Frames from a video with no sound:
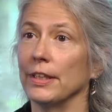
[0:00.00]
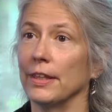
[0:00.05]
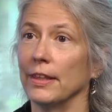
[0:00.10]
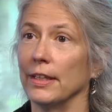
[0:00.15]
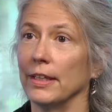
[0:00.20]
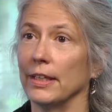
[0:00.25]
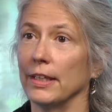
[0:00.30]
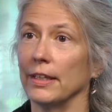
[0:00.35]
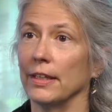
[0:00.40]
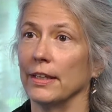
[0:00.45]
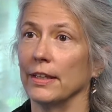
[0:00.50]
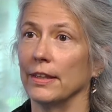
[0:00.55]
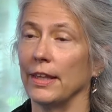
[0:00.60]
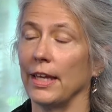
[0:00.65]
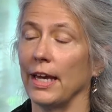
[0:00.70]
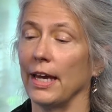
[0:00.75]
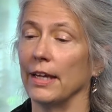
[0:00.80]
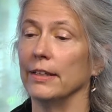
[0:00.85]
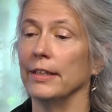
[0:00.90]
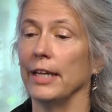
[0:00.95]
think
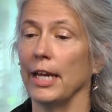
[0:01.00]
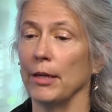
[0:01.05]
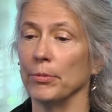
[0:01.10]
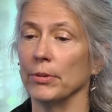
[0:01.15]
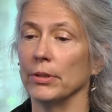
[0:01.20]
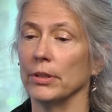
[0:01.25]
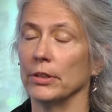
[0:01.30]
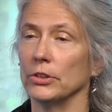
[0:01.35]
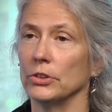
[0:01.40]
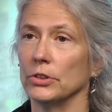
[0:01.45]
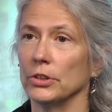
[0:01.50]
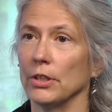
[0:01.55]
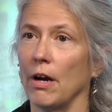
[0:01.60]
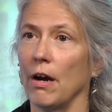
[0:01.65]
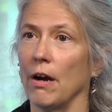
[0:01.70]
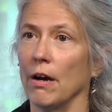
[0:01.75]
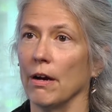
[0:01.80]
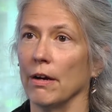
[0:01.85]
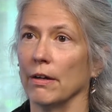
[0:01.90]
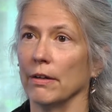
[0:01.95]
that neighborhoods
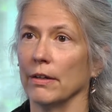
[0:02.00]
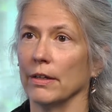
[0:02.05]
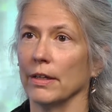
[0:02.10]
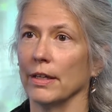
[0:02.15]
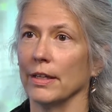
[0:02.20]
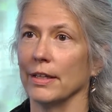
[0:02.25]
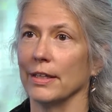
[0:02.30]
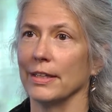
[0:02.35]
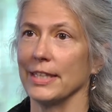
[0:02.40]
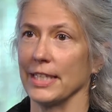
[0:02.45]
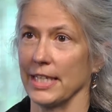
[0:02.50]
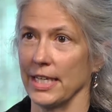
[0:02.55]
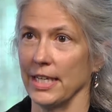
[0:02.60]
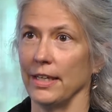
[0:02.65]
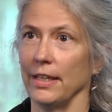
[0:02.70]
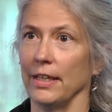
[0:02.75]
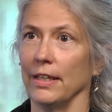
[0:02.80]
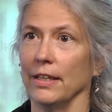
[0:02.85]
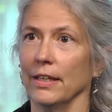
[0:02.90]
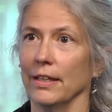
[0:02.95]
are the
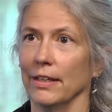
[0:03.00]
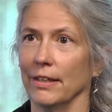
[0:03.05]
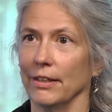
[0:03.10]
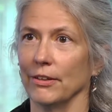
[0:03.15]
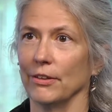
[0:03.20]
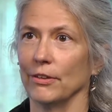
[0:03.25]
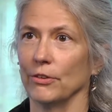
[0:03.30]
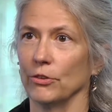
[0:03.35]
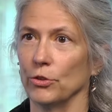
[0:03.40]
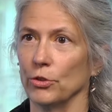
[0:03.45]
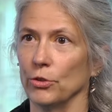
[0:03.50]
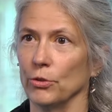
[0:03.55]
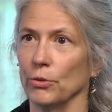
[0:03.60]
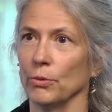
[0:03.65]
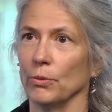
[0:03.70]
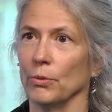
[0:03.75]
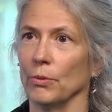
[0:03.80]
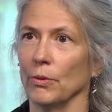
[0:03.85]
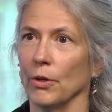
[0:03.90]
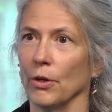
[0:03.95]
key
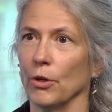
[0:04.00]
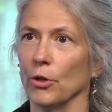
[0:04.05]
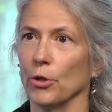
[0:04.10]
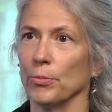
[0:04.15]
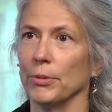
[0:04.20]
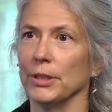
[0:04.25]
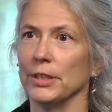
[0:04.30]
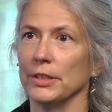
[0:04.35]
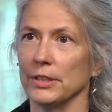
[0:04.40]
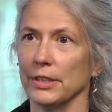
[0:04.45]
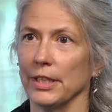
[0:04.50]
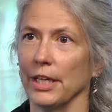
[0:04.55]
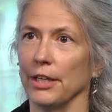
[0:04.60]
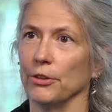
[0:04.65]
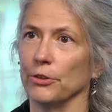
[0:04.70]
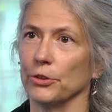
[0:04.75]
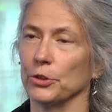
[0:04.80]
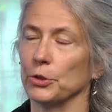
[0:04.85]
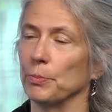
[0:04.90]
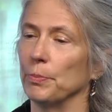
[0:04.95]
to urban
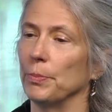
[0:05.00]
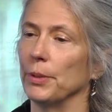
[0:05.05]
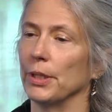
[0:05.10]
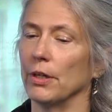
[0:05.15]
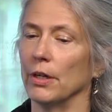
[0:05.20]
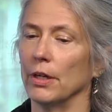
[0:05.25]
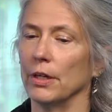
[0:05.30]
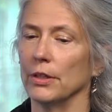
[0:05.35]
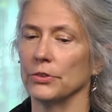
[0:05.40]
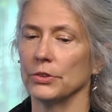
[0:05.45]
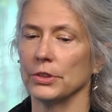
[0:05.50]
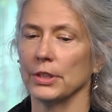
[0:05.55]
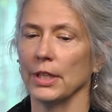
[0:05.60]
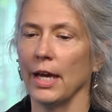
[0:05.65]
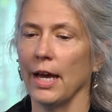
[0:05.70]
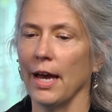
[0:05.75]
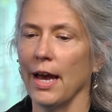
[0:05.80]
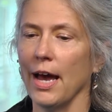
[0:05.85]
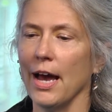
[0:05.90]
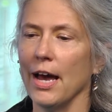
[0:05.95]
centers, because
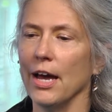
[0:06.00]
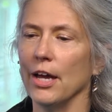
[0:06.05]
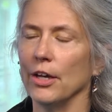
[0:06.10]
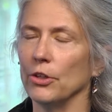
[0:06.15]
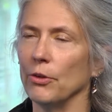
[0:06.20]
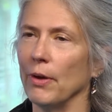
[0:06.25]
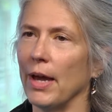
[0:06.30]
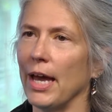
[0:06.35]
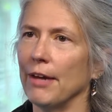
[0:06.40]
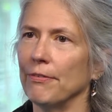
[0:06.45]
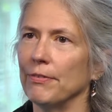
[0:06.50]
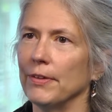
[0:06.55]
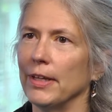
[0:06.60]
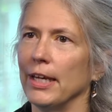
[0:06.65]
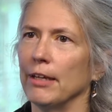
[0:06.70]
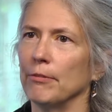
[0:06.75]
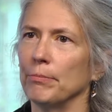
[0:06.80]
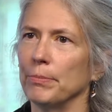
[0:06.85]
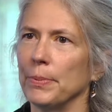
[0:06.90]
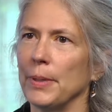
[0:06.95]
you have to
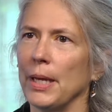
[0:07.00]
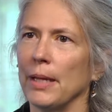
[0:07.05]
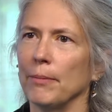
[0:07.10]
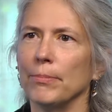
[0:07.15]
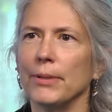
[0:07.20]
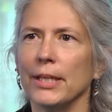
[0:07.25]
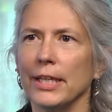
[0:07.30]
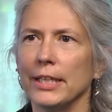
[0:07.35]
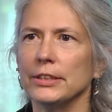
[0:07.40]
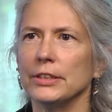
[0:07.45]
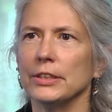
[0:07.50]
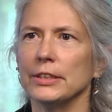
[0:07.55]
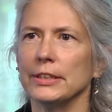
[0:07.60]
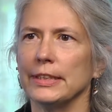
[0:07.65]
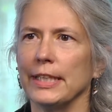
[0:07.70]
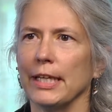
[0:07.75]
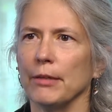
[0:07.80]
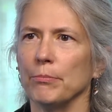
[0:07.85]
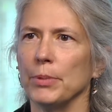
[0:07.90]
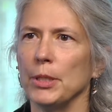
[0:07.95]
have
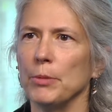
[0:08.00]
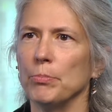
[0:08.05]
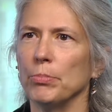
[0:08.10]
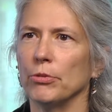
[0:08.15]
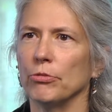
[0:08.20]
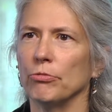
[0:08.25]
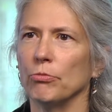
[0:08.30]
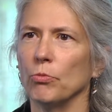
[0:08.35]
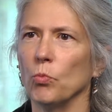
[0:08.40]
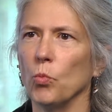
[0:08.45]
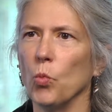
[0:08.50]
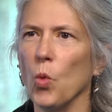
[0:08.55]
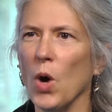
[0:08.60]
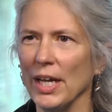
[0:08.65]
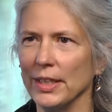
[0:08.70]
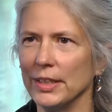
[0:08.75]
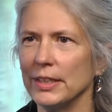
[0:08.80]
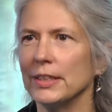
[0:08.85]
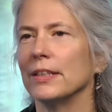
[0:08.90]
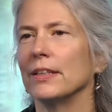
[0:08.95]
places that people
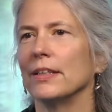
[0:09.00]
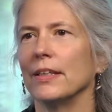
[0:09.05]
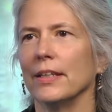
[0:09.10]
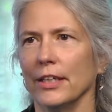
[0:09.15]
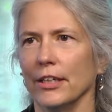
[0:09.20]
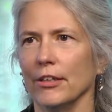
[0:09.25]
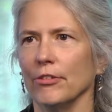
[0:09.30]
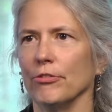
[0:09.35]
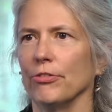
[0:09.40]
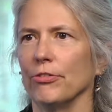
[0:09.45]
want to live.